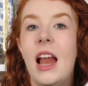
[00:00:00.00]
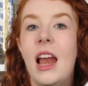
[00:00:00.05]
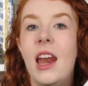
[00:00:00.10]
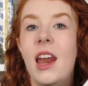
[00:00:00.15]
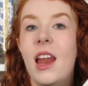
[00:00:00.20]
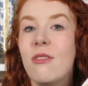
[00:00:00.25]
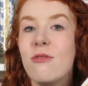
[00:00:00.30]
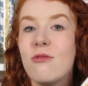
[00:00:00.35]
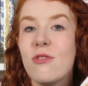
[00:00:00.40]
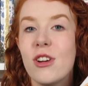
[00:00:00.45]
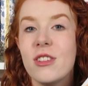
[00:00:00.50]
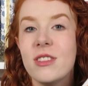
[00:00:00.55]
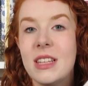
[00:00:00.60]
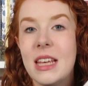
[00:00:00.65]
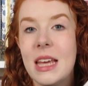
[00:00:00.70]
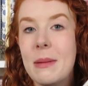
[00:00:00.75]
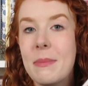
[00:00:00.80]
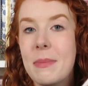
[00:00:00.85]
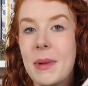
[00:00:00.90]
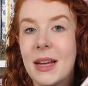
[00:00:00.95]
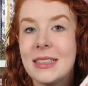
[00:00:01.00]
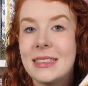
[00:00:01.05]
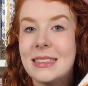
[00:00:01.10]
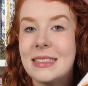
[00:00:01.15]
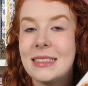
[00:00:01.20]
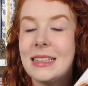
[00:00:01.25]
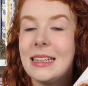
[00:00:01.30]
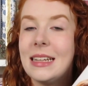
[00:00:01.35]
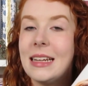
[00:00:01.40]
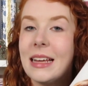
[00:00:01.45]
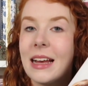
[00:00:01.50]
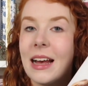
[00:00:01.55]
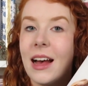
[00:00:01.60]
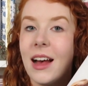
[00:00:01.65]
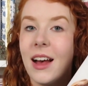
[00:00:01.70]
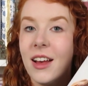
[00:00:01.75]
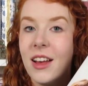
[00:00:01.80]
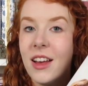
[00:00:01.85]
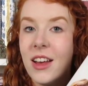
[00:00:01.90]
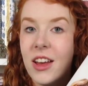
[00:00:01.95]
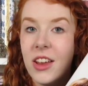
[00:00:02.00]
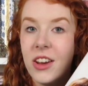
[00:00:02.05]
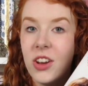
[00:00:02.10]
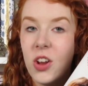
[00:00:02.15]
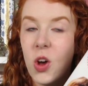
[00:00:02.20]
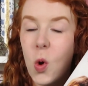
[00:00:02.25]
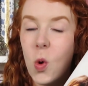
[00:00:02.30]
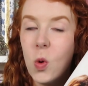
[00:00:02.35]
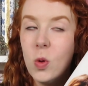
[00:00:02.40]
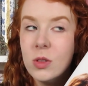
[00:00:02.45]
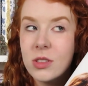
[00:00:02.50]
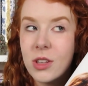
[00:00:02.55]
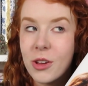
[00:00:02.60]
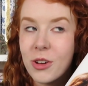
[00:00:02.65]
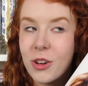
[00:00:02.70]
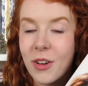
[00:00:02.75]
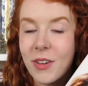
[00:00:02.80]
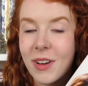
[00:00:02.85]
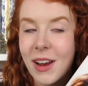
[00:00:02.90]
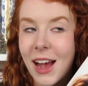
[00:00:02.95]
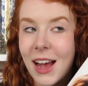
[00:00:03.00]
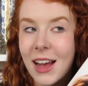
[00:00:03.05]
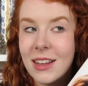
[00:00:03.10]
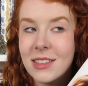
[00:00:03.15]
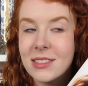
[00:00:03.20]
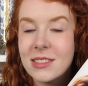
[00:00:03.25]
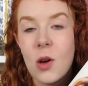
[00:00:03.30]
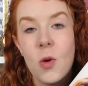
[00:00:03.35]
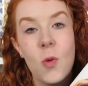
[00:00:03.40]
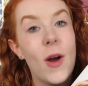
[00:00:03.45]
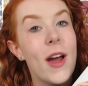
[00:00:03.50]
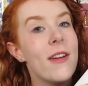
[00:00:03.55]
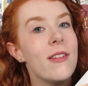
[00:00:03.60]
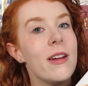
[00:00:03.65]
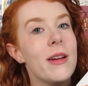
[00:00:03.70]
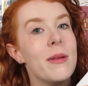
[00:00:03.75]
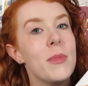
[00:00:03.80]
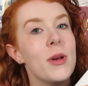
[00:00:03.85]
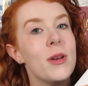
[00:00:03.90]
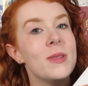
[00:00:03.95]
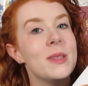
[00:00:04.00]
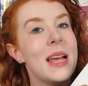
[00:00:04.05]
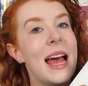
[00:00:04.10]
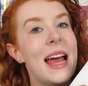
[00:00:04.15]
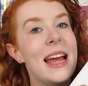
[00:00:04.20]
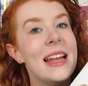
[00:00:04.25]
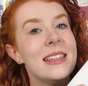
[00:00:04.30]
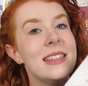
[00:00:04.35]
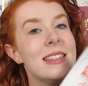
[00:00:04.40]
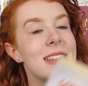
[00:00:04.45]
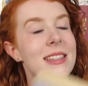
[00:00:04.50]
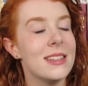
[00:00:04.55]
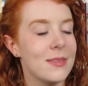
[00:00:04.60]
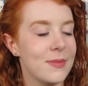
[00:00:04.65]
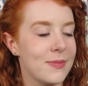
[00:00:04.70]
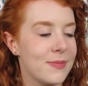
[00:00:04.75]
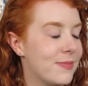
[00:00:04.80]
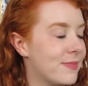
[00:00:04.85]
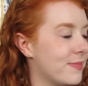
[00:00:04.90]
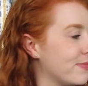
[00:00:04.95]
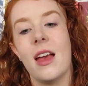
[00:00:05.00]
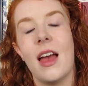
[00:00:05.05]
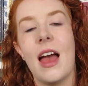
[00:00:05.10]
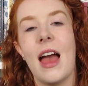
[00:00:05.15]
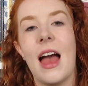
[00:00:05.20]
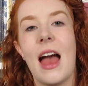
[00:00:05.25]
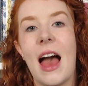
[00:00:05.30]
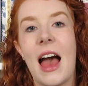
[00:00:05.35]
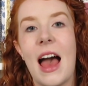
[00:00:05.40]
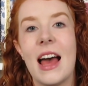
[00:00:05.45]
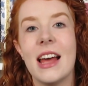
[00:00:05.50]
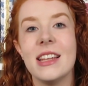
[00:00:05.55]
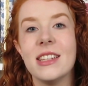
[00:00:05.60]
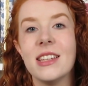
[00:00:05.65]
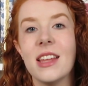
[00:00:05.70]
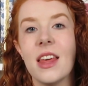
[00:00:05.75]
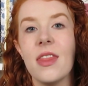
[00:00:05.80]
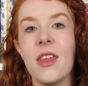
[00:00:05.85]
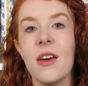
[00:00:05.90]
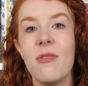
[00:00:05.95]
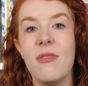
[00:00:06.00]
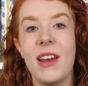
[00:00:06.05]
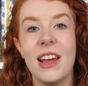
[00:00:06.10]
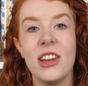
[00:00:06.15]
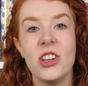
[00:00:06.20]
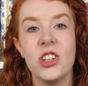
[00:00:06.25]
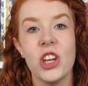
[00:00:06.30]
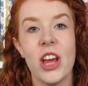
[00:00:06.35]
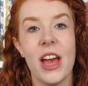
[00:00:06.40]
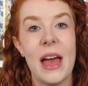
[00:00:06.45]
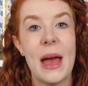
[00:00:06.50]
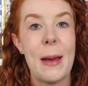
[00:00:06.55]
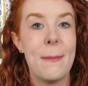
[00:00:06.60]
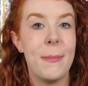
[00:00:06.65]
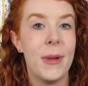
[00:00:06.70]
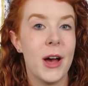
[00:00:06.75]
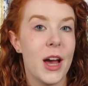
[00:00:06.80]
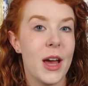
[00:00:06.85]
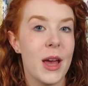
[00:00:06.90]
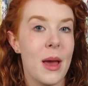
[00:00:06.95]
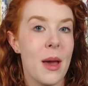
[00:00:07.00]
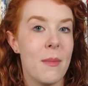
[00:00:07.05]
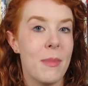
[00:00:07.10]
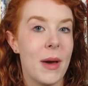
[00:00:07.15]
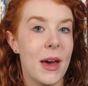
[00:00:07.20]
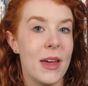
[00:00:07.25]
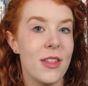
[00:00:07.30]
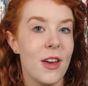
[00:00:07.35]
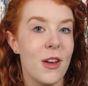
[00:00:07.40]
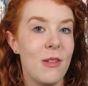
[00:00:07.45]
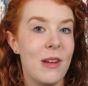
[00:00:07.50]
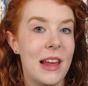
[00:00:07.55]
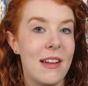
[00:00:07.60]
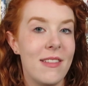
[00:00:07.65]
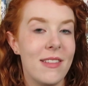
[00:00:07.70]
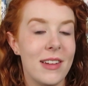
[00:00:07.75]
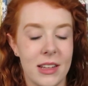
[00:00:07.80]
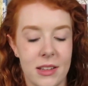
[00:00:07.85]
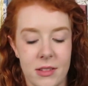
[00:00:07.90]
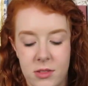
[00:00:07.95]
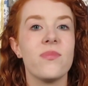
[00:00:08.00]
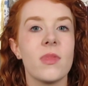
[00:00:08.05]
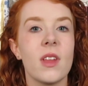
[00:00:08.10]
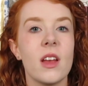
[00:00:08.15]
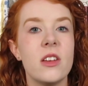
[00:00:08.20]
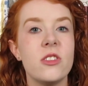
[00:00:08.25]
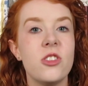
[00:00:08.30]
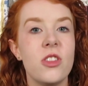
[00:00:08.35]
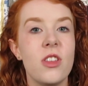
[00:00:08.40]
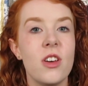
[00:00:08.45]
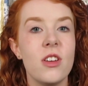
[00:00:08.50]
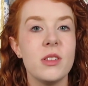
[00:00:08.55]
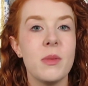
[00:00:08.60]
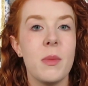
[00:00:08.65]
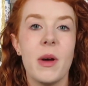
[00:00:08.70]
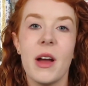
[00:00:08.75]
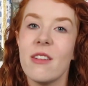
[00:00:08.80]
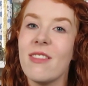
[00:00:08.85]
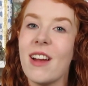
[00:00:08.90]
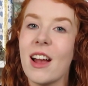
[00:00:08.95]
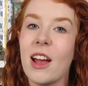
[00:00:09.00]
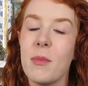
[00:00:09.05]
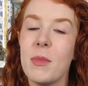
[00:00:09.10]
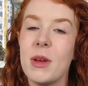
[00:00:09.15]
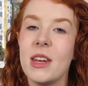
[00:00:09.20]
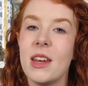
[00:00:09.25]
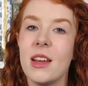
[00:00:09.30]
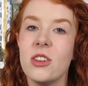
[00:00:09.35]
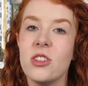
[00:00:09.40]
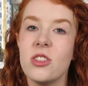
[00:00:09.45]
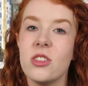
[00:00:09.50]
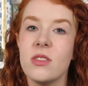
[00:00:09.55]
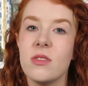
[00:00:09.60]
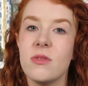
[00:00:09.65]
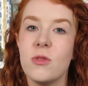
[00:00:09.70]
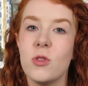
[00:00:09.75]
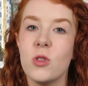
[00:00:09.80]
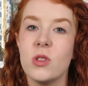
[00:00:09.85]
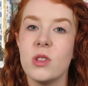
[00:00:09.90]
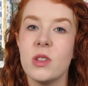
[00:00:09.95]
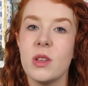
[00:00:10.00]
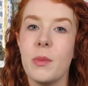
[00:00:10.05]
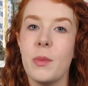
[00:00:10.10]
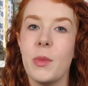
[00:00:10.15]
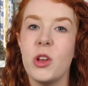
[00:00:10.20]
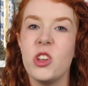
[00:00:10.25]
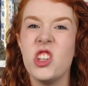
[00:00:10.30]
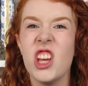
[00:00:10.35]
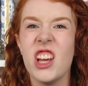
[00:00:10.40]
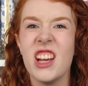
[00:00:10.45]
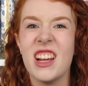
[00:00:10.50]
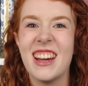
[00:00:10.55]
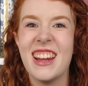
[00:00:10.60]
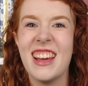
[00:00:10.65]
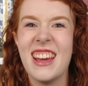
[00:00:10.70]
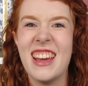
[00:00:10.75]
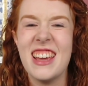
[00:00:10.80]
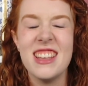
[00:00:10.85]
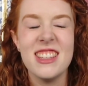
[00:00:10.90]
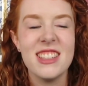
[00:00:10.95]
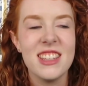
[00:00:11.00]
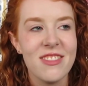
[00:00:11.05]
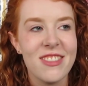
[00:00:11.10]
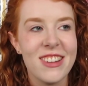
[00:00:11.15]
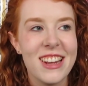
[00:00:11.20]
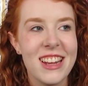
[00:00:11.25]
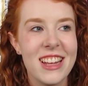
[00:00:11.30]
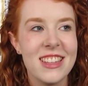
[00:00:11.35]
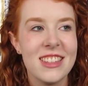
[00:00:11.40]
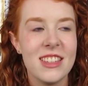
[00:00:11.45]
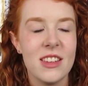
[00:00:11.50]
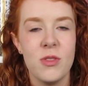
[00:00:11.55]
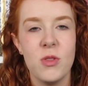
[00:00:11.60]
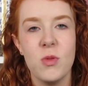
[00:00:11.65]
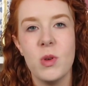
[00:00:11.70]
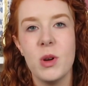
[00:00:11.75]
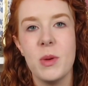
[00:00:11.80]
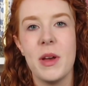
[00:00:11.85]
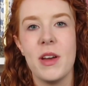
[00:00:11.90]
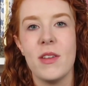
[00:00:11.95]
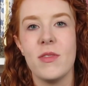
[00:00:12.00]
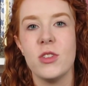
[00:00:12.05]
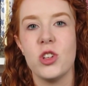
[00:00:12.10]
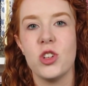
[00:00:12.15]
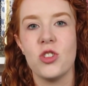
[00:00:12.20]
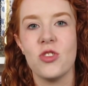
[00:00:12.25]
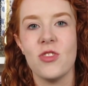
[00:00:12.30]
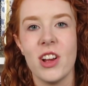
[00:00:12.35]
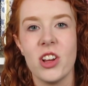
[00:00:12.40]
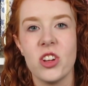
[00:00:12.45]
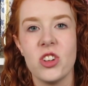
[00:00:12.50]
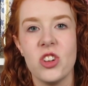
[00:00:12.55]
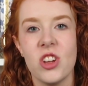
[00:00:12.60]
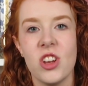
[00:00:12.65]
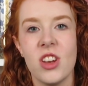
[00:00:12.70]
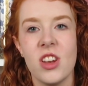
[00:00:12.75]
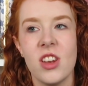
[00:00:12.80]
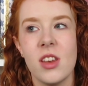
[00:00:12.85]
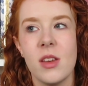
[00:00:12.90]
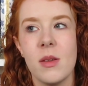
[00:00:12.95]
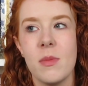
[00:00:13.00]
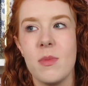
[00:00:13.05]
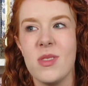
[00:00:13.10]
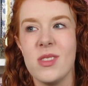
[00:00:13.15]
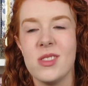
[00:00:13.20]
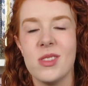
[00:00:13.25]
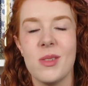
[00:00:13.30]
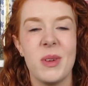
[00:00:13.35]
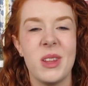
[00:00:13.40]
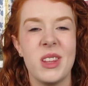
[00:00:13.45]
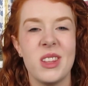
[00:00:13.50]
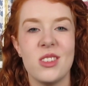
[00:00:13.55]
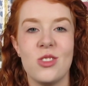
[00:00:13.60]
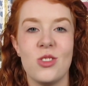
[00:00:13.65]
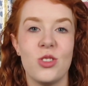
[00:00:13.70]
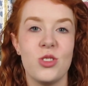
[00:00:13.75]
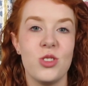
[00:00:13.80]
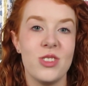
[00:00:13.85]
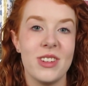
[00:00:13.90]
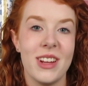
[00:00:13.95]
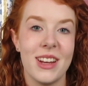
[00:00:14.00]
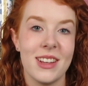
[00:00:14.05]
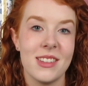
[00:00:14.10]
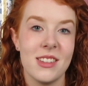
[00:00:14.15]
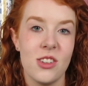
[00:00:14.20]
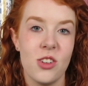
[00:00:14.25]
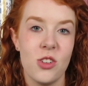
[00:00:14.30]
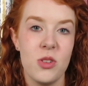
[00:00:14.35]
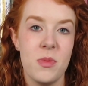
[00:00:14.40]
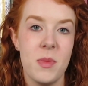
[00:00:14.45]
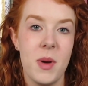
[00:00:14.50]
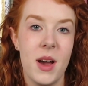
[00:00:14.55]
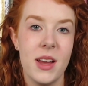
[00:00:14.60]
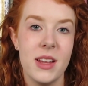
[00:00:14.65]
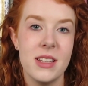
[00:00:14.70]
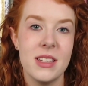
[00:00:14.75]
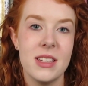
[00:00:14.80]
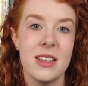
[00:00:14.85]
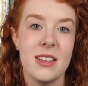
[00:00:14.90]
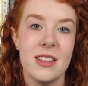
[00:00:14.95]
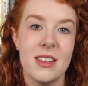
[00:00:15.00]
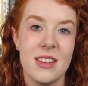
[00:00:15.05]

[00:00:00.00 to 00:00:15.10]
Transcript: Love Rosie by Cecilia Ahern, also known as Where Rainbows End, and The Flatshare by Beth O'Leary. So those are my recommendations for some chick lit easy reads. If you want a bit of a distraction, but something that's not too taxing on your mind,